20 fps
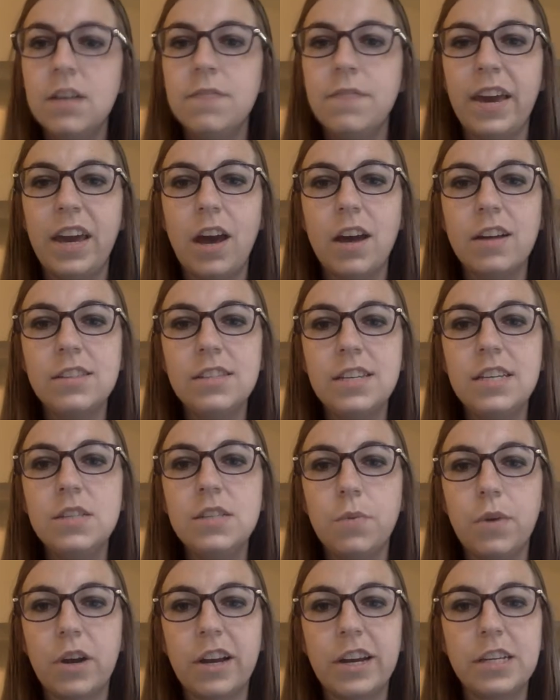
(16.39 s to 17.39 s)
Vygotsky's
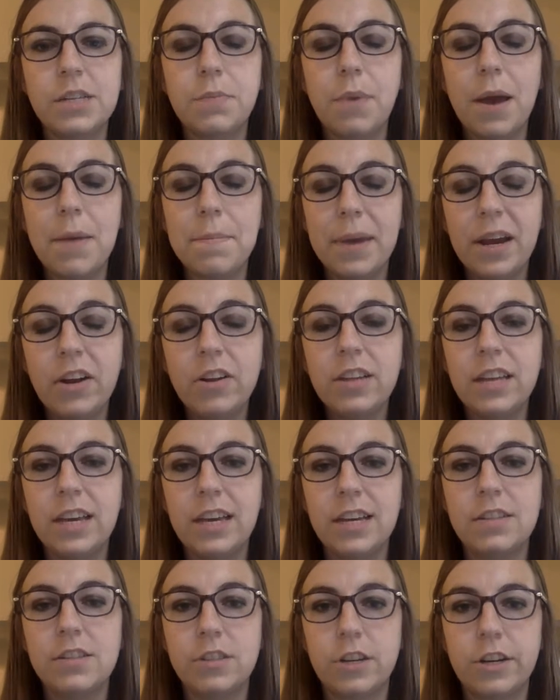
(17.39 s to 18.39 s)
work is primarily
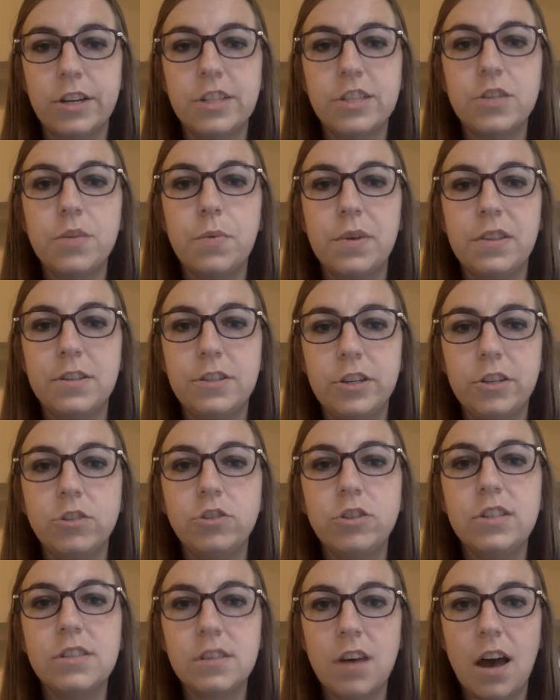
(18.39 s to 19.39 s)
concerned with
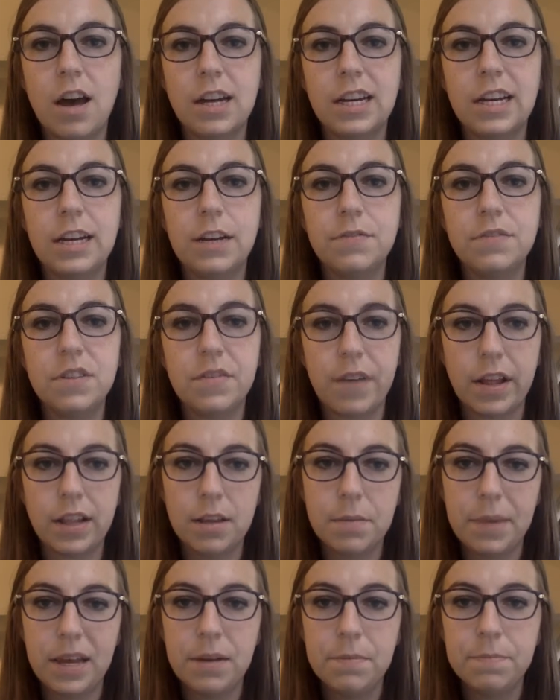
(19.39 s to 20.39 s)
children's cognitive
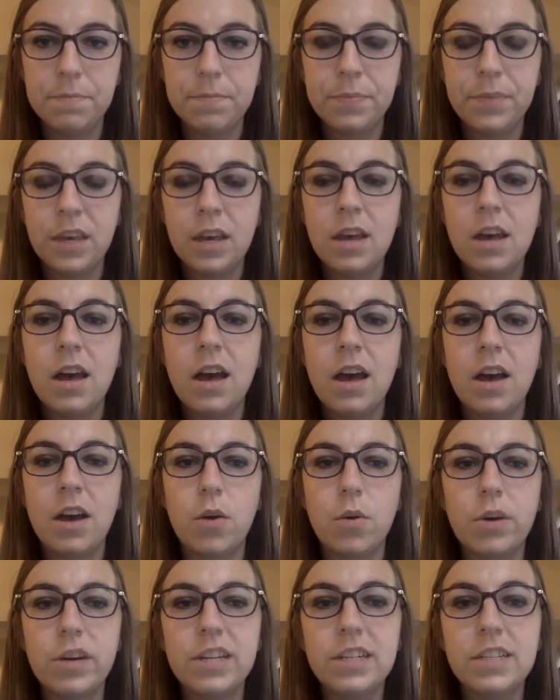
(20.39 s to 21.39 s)
development.
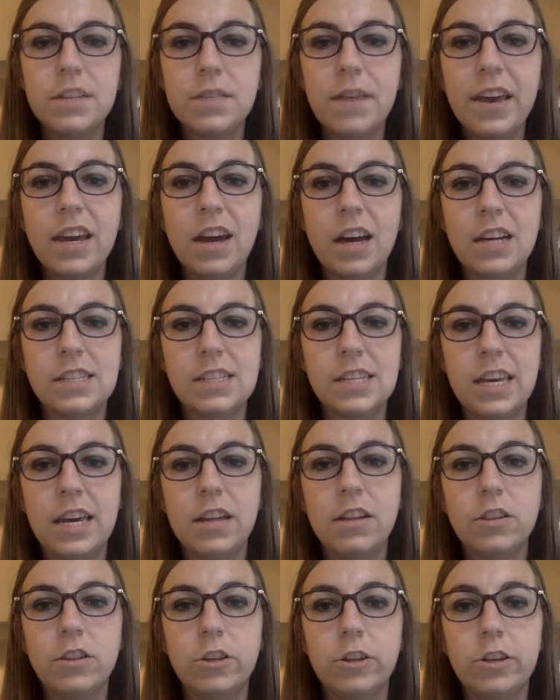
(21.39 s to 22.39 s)
According to Vygotsky,
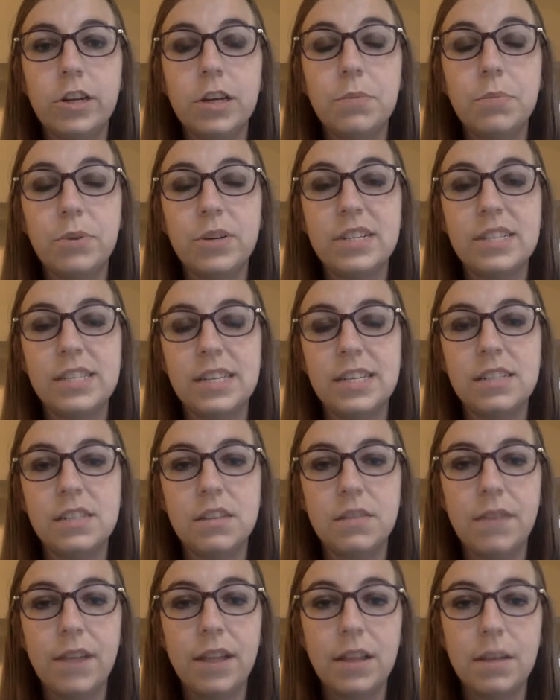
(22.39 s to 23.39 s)
learning precedes
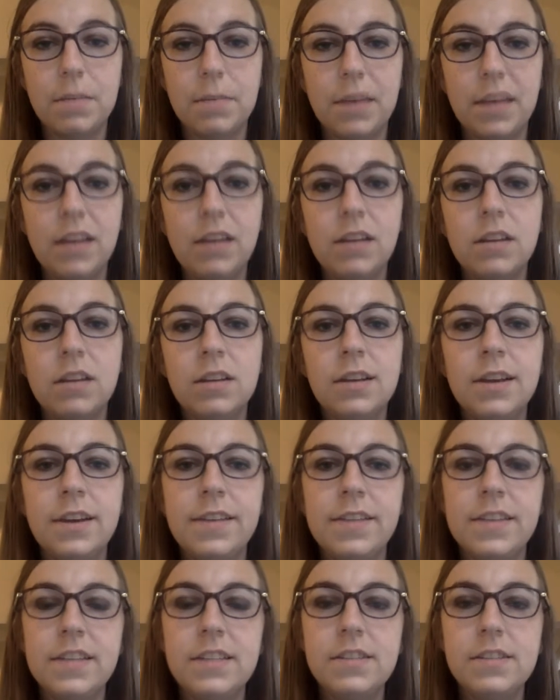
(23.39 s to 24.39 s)
development.
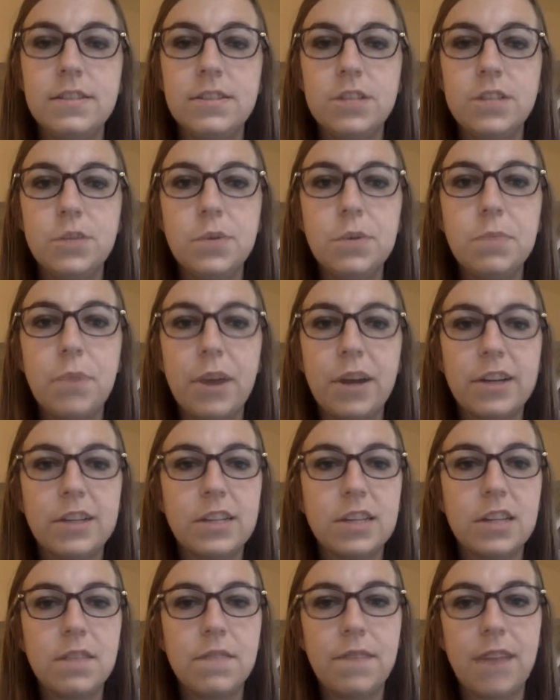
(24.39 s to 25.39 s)
This is due in part to
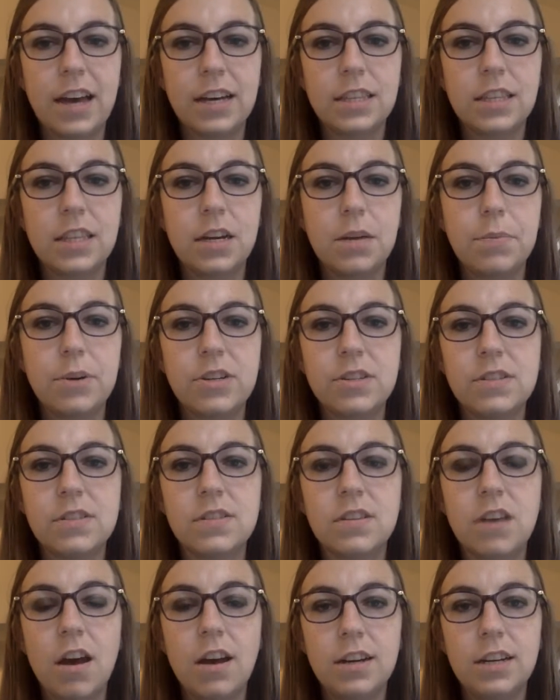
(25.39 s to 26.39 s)
the fact that a person's
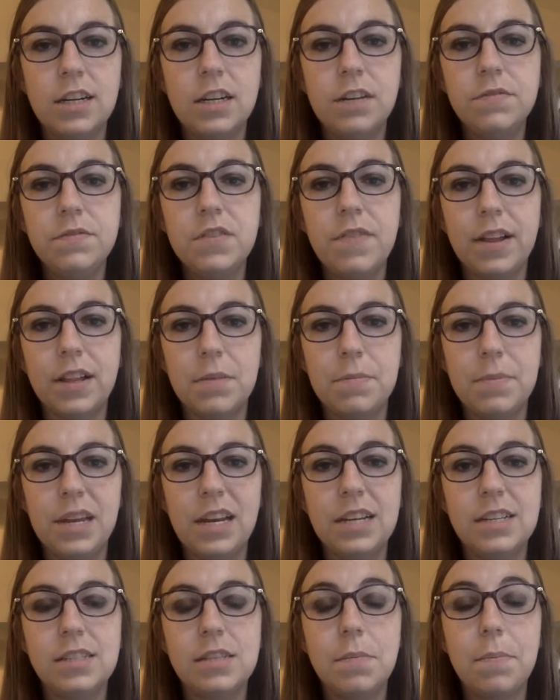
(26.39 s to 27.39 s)
cognitive development
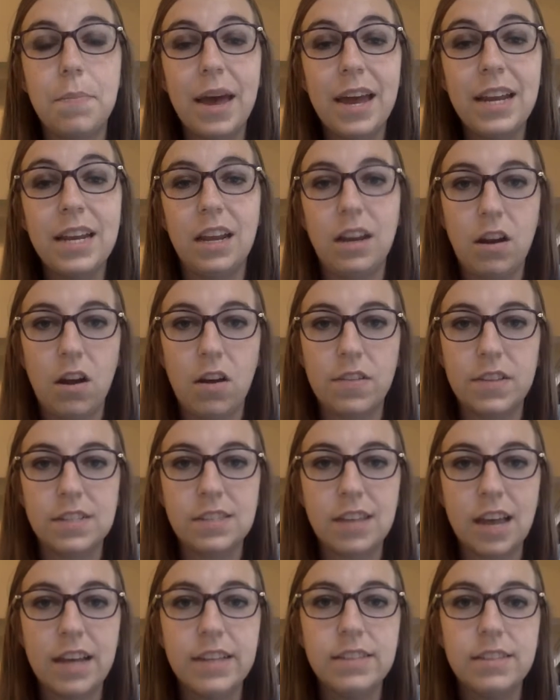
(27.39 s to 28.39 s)
is dependent on the
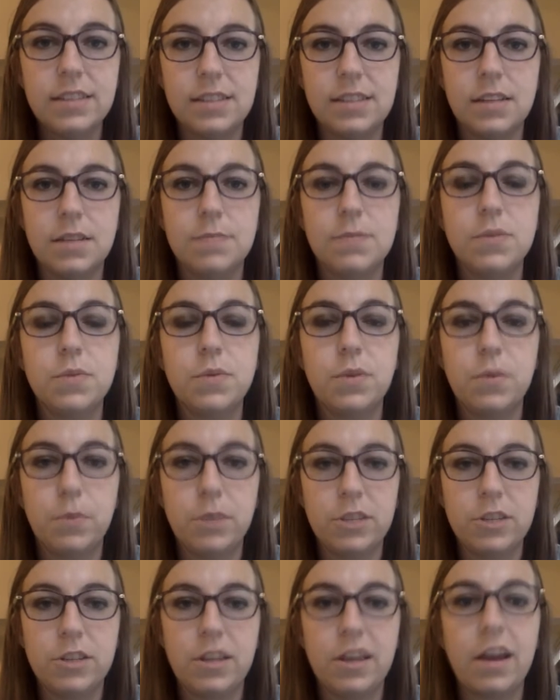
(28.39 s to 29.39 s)
sign systems with
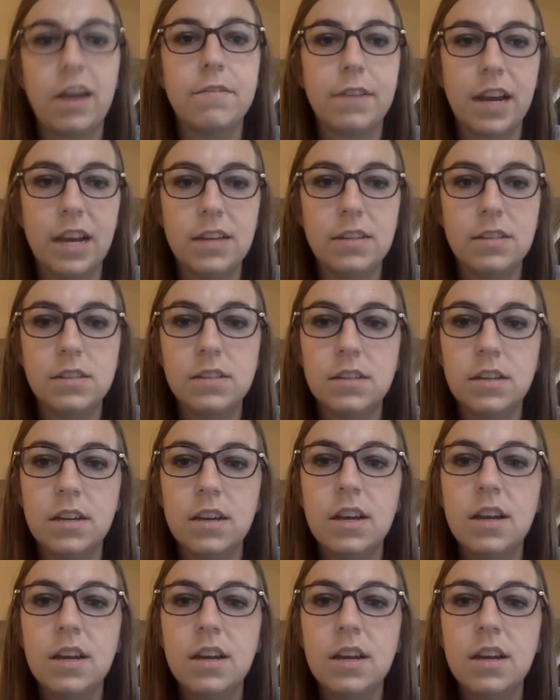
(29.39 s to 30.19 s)
which they are raised.